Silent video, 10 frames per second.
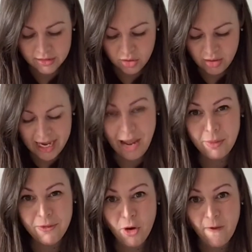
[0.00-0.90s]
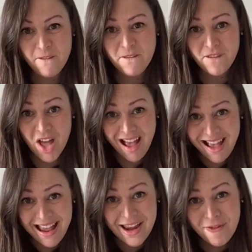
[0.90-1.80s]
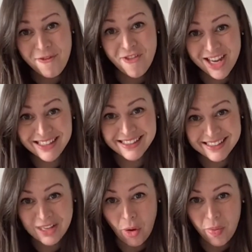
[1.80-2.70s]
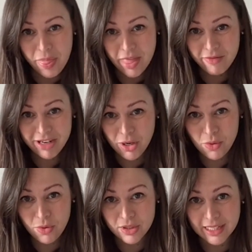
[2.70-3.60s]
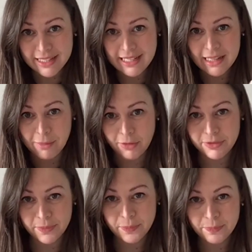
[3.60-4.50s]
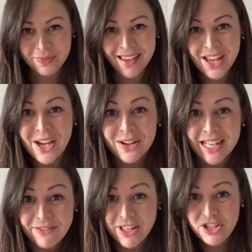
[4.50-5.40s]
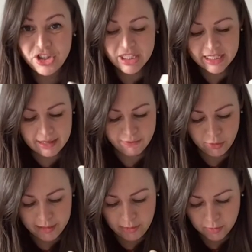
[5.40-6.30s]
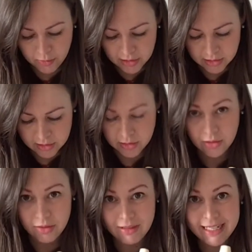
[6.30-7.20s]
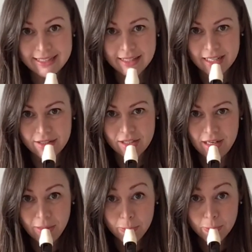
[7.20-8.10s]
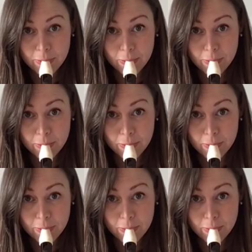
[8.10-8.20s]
So now we've got 5 fingers on the recorder. Let's take them off. Okay, find G again for me. 1, 2, 3, let's hear G.